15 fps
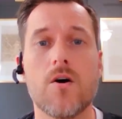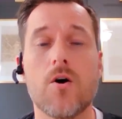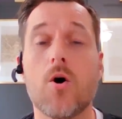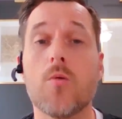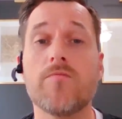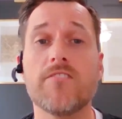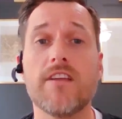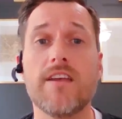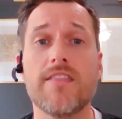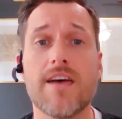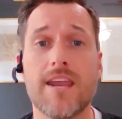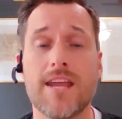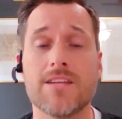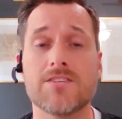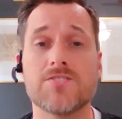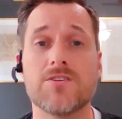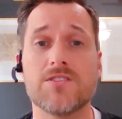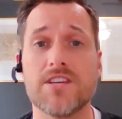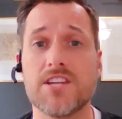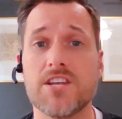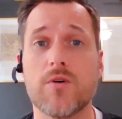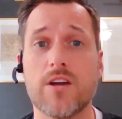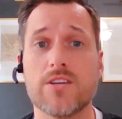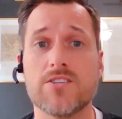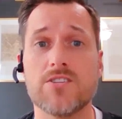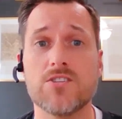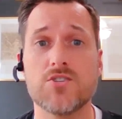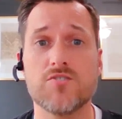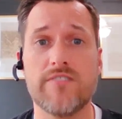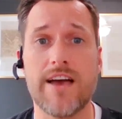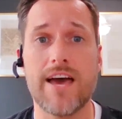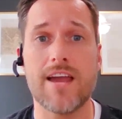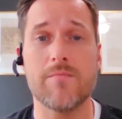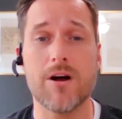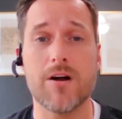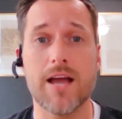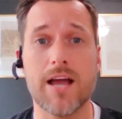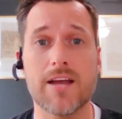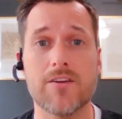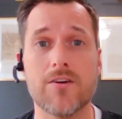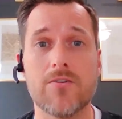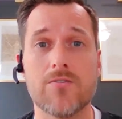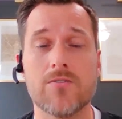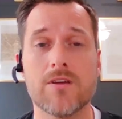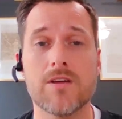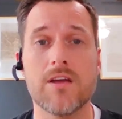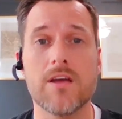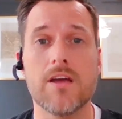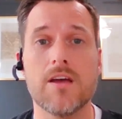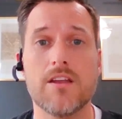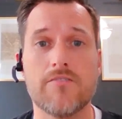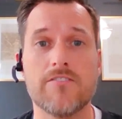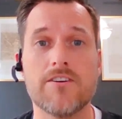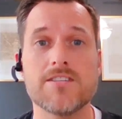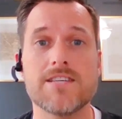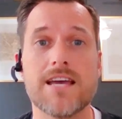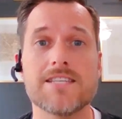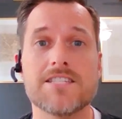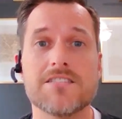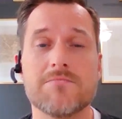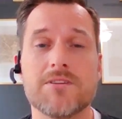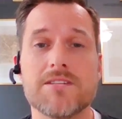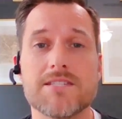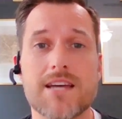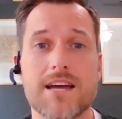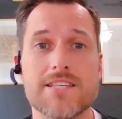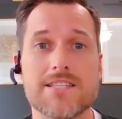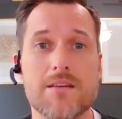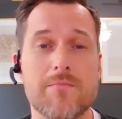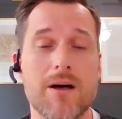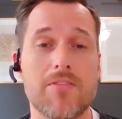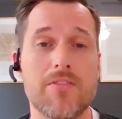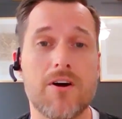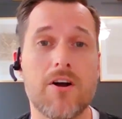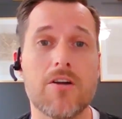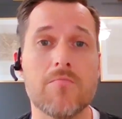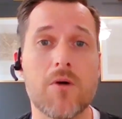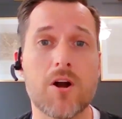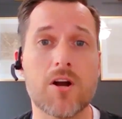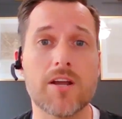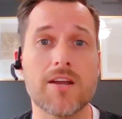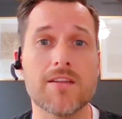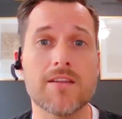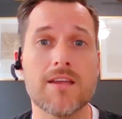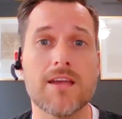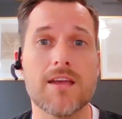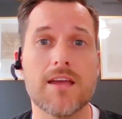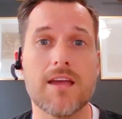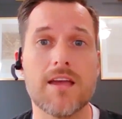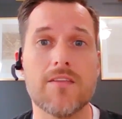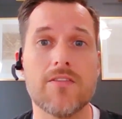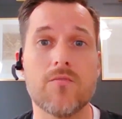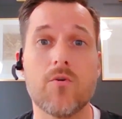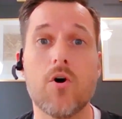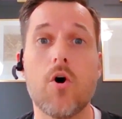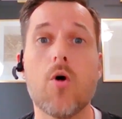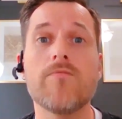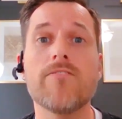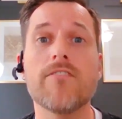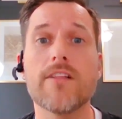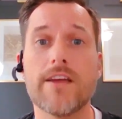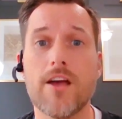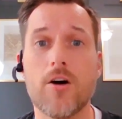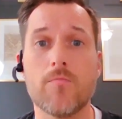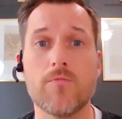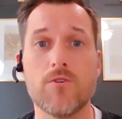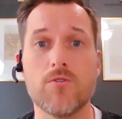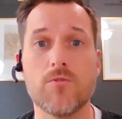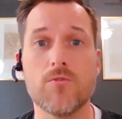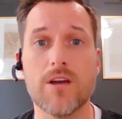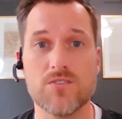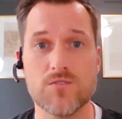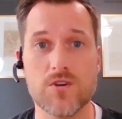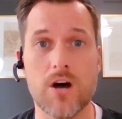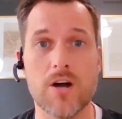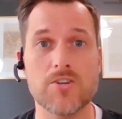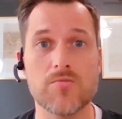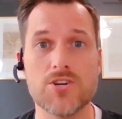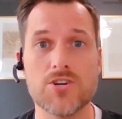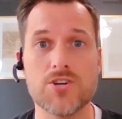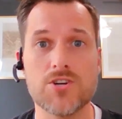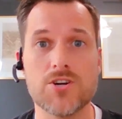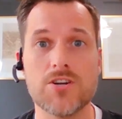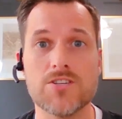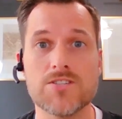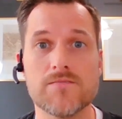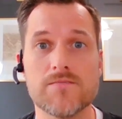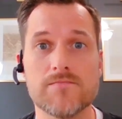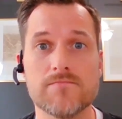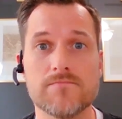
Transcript: Hopefully that answers questions you've had about GEICO. Now, Fritz has some insights about the hard market that will hopefully help you as you talk to insureds.